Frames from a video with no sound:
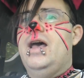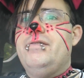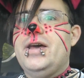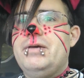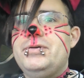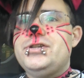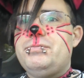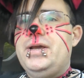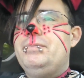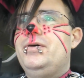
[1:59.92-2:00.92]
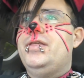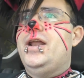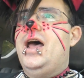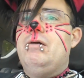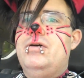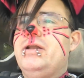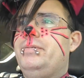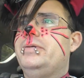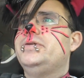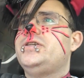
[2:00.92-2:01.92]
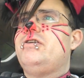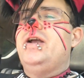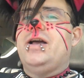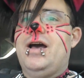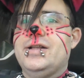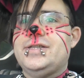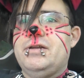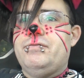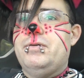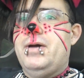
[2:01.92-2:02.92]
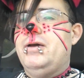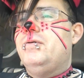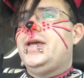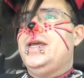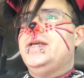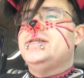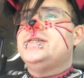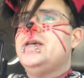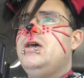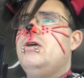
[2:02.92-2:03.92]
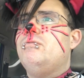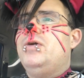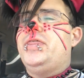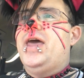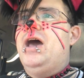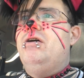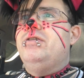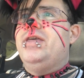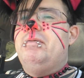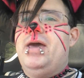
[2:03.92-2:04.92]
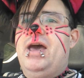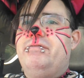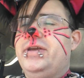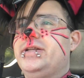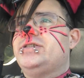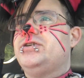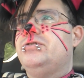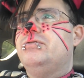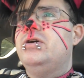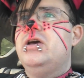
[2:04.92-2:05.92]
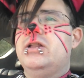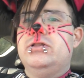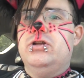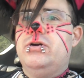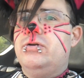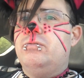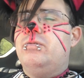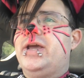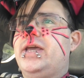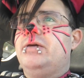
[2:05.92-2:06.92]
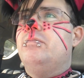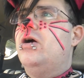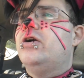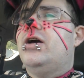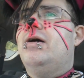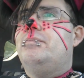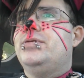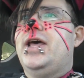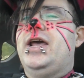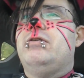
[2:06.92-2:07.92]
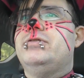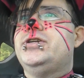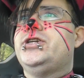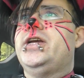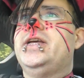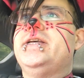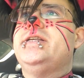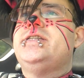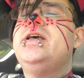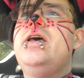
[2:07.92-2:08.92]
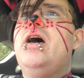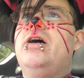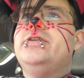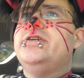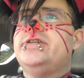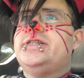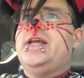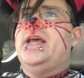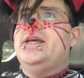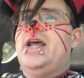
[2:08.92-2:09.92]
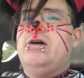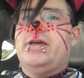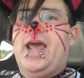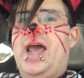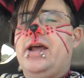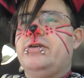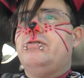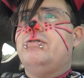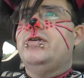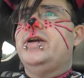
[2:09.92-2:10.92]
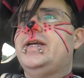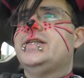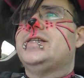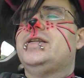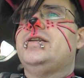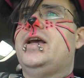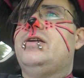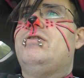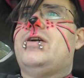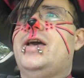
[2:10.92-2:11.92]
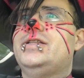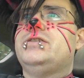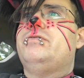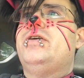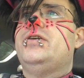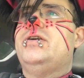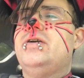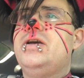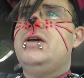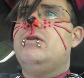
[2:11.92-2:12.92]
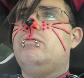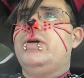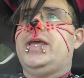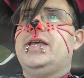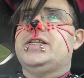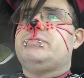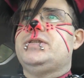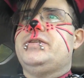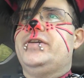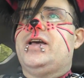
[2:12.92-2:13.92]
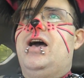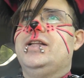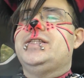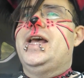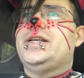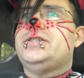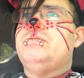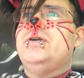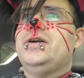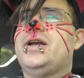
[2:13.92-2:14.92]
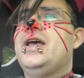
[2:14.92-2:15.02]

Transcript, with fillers: I've got a bunch of people that I want to be able to create content for my wikis without them having to learn wiki markup languages, understand how categories and, and all kinds of other wiki specific context work.